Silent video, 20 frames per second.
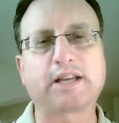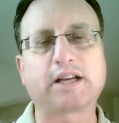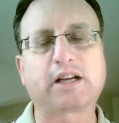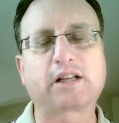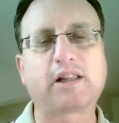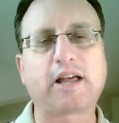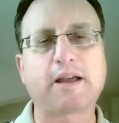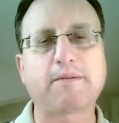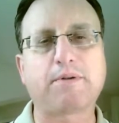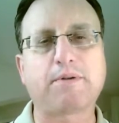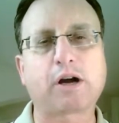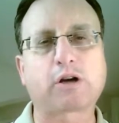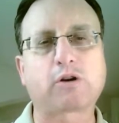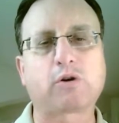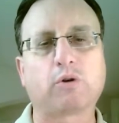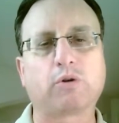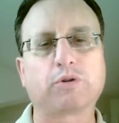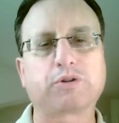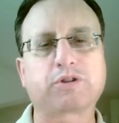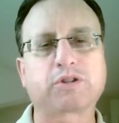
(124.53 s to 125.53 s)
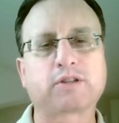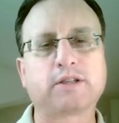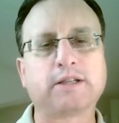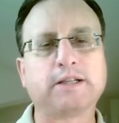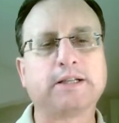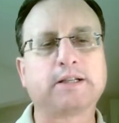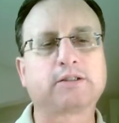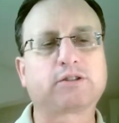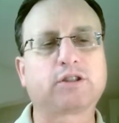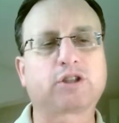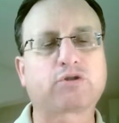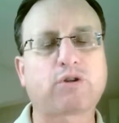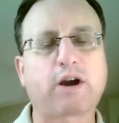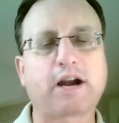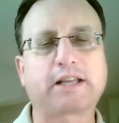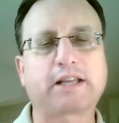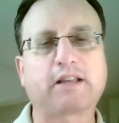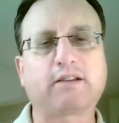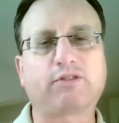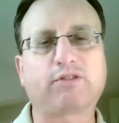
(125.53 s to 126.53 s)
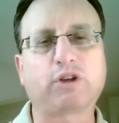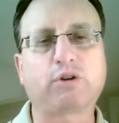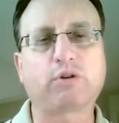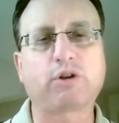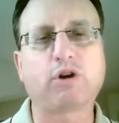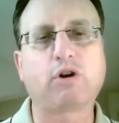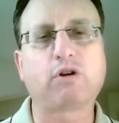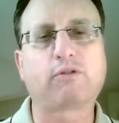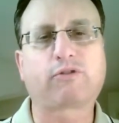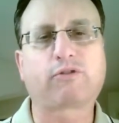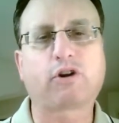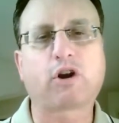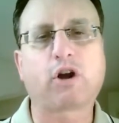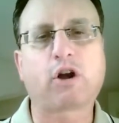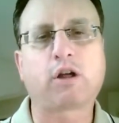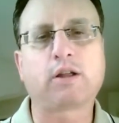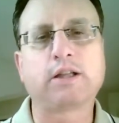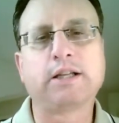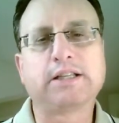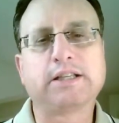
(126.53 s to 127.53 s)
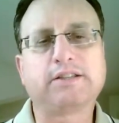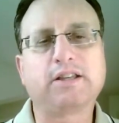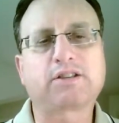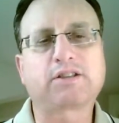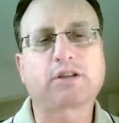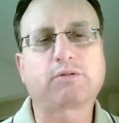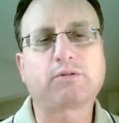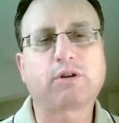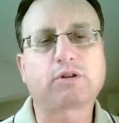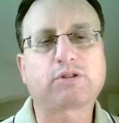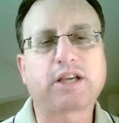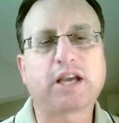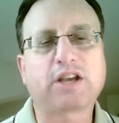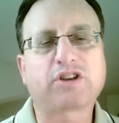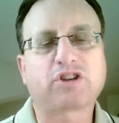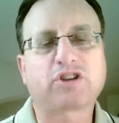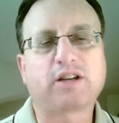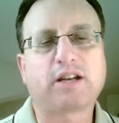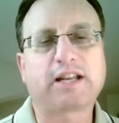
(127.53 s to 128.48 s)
and Clay Buchholz to try to give you an overall decent rotation.